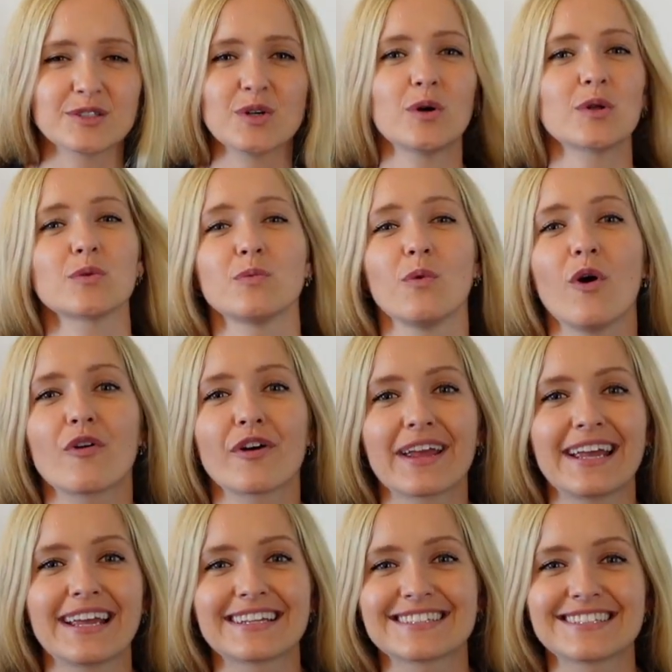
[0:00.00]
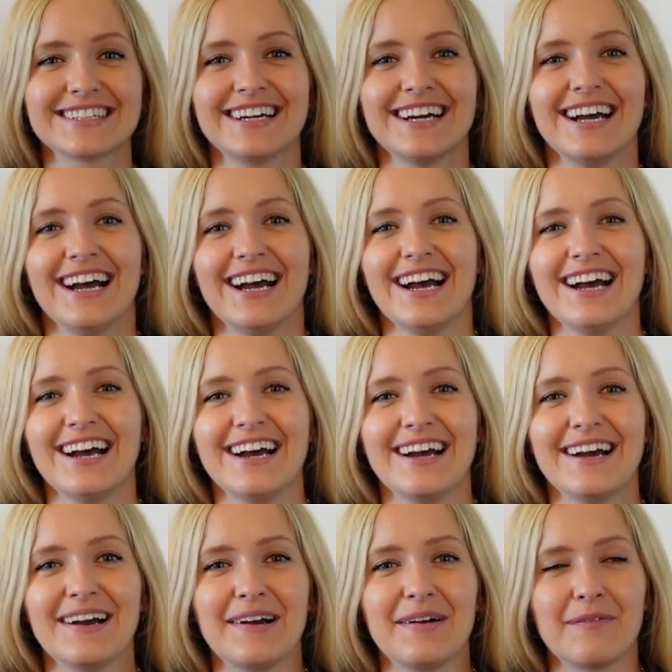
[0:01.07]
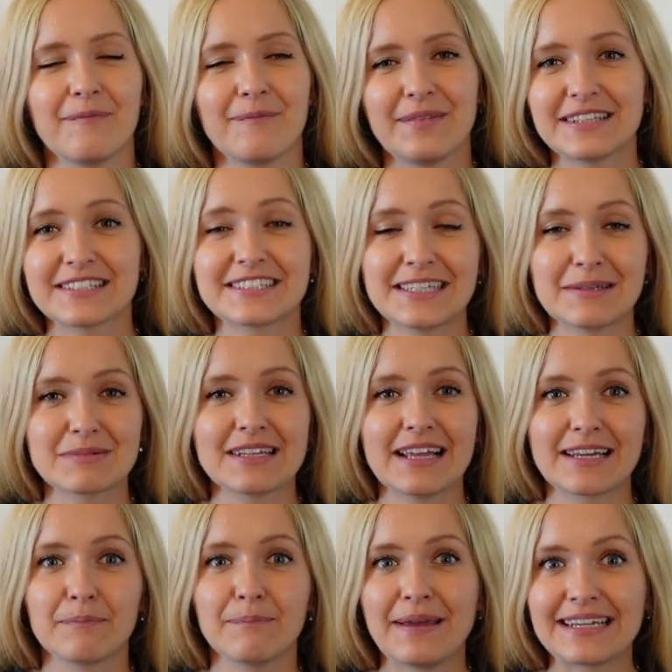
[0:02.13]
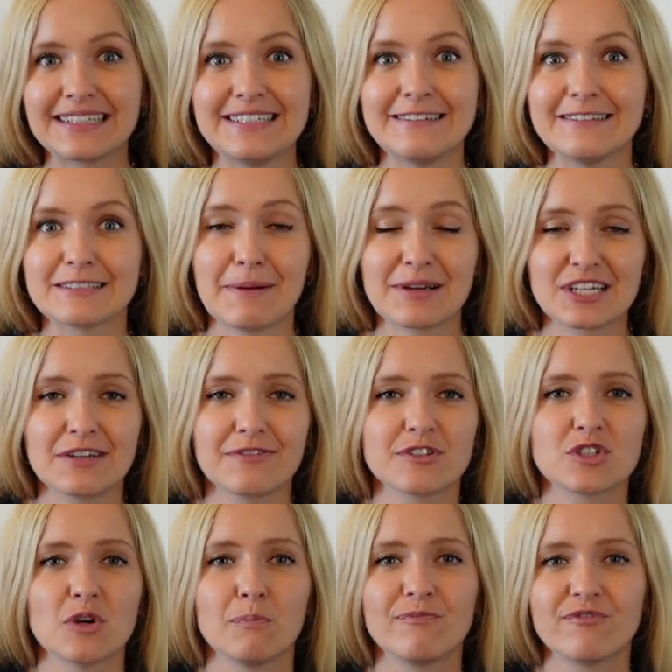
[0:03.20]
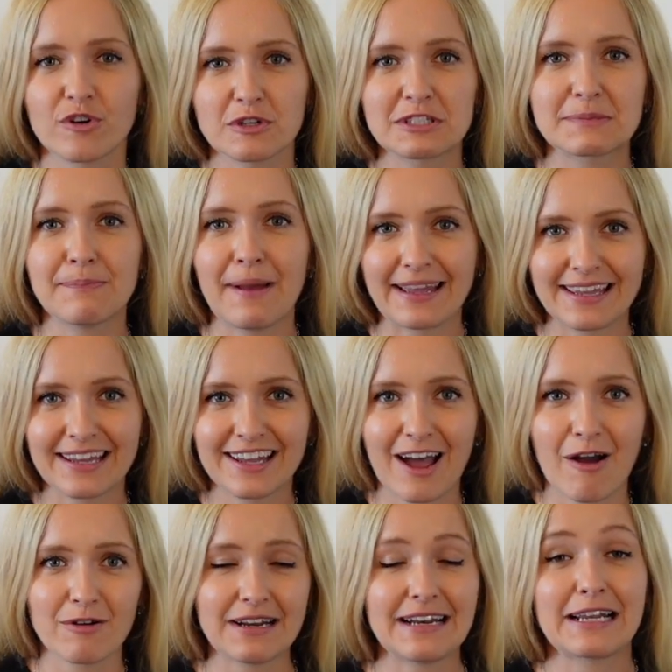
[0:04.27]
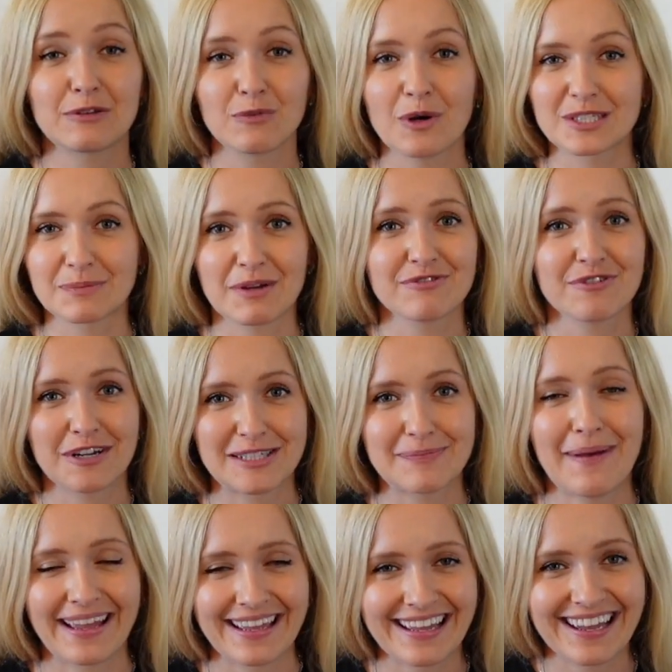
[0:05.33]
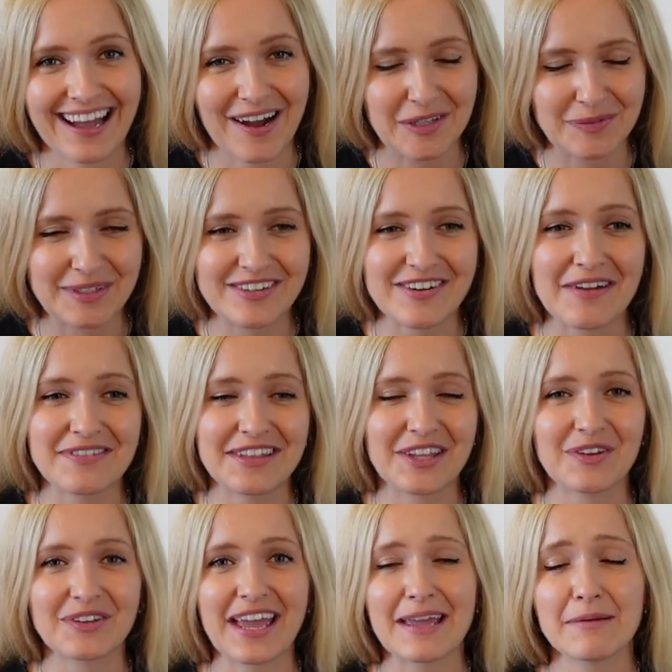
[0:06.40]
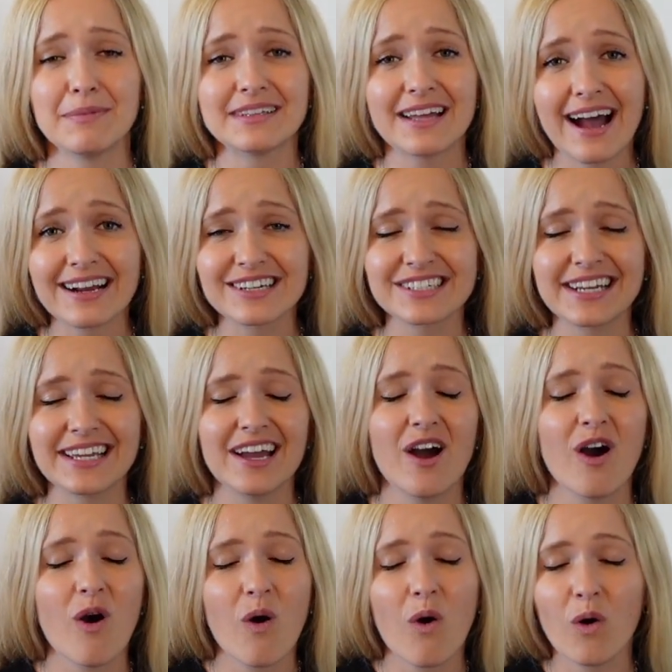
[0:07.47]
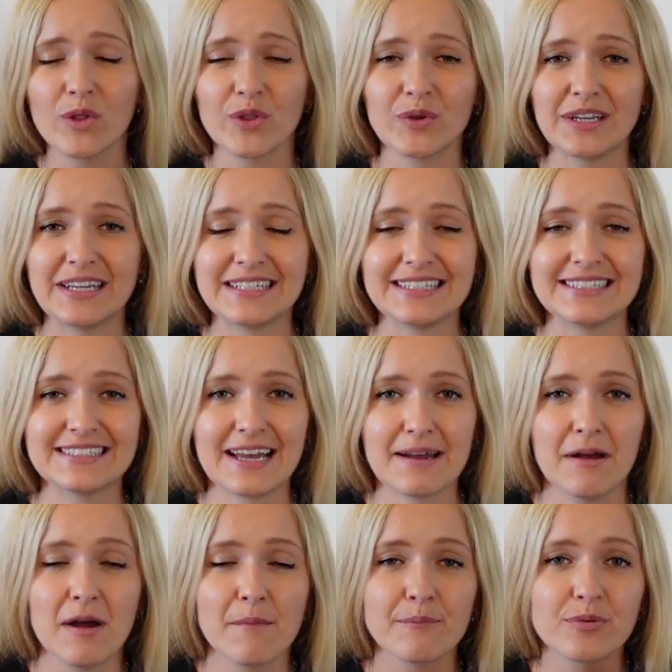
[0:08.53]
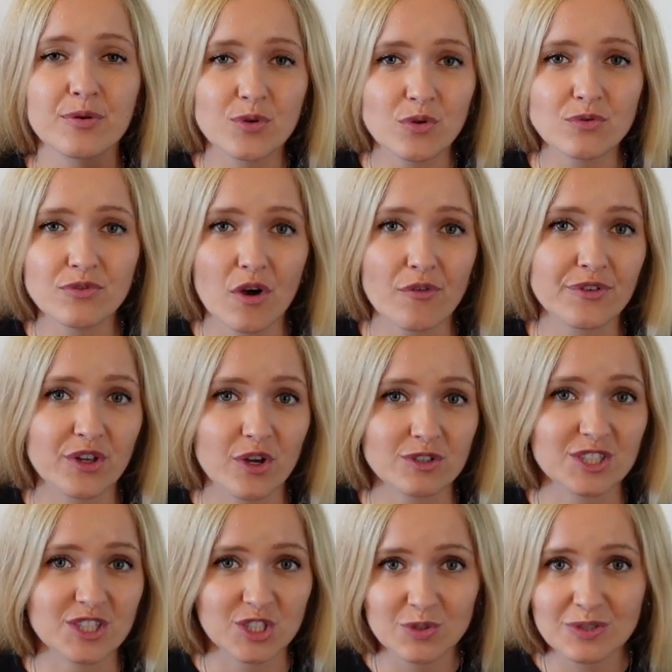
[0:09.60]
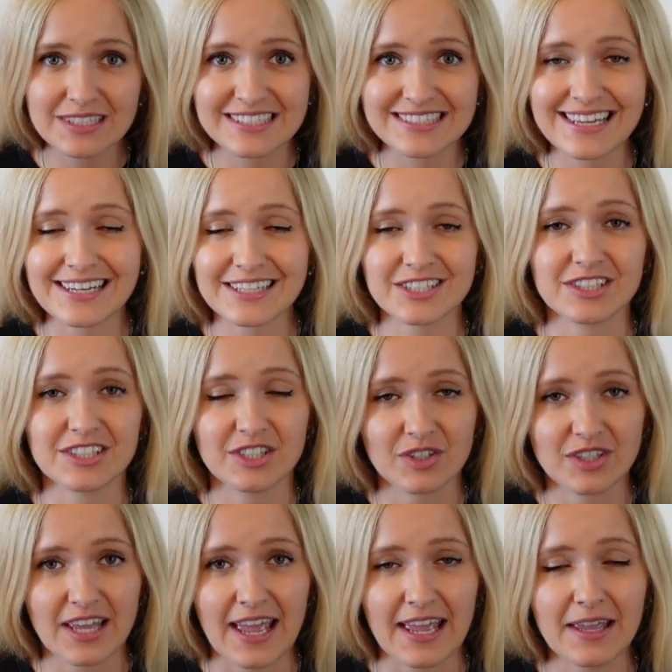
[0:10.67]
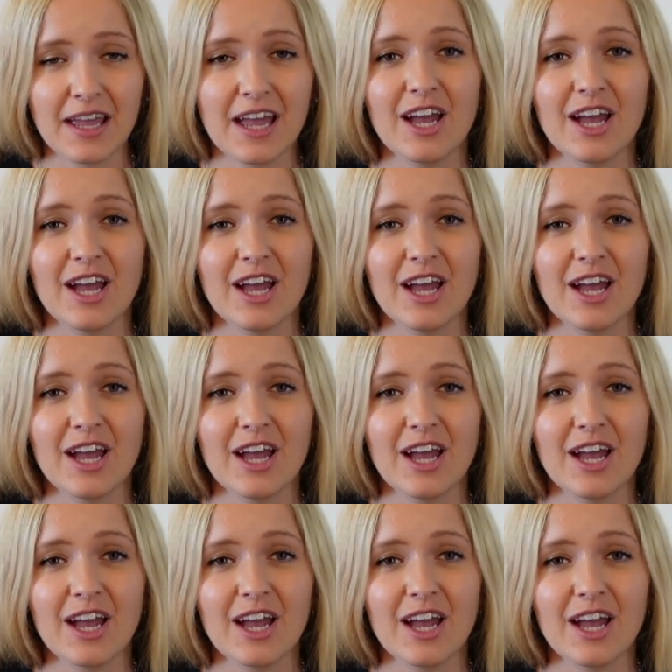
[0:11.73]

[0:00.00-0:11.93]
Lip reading: Don't worry. It seems like a big deal, especially if it's your first bank account. And it was my first bank account when I arrived in the UK. But actually, all you need is a proof of your student status in the UK.